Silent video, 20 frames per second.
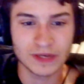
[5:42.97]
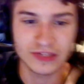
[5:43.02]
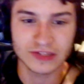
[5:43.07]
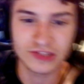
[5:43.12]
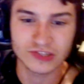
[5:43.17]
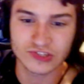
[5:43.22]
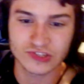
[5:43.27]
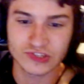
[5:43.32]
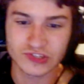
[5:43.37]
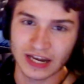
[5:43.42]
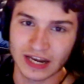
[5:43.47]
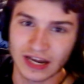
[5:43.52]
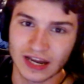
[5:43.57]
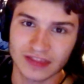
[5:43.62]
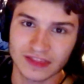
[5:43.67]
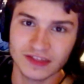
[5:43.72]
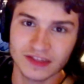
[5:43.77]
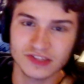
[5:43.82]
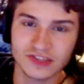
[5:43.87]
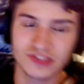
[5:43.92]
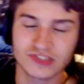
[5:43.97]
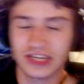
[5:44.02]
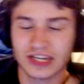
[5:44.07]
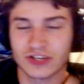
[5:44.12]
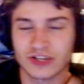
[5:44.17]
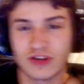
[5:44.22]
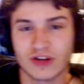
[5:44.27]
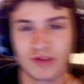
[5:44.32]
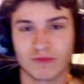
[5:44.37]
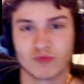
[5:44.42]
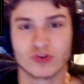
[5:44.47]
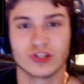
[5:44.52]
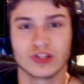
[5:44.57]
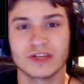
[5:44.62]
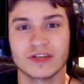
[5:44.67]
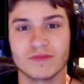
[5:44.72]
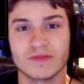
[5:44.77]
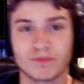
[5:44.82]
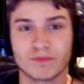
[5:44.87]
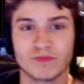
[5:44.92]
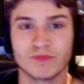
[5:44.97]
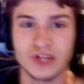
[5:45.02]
And this, and I think the second drop really,